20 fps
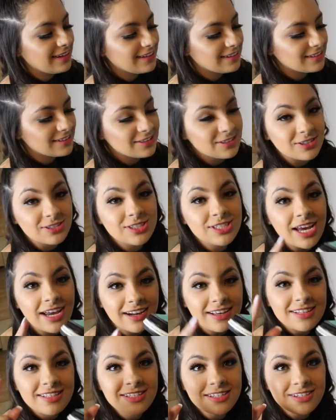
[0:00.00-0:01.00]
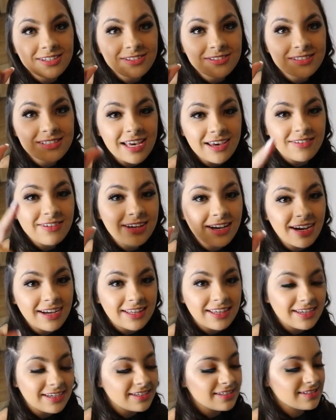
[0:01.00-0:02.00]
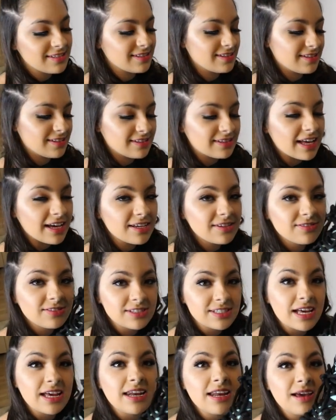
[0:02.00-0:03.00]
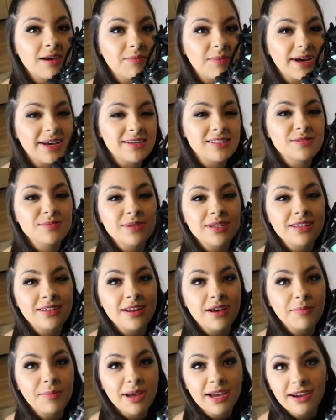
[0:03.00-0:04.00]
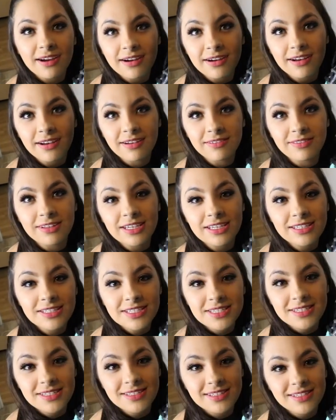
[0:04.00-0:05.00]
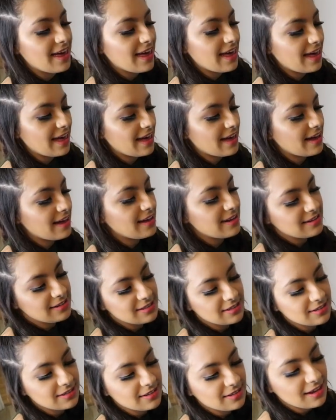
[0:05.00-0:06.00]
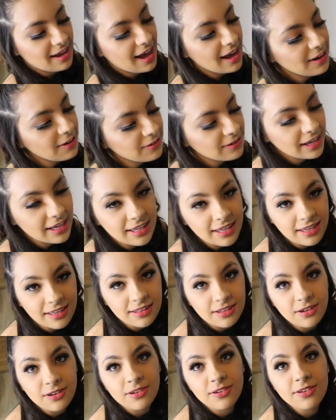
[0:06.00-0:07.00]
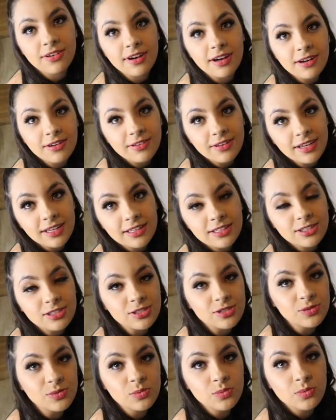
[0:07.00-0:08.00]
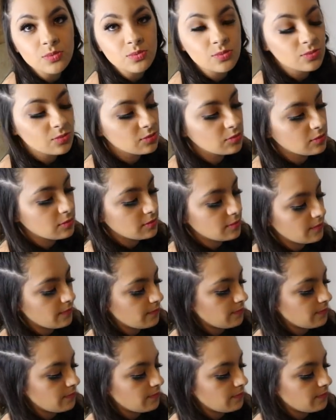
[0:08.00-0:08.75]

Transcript: Yeah, so shout out to you, David Got Kicks. Thanks for sending my husband a pair of these. And I don't like it though. I don't like this shoe. Why?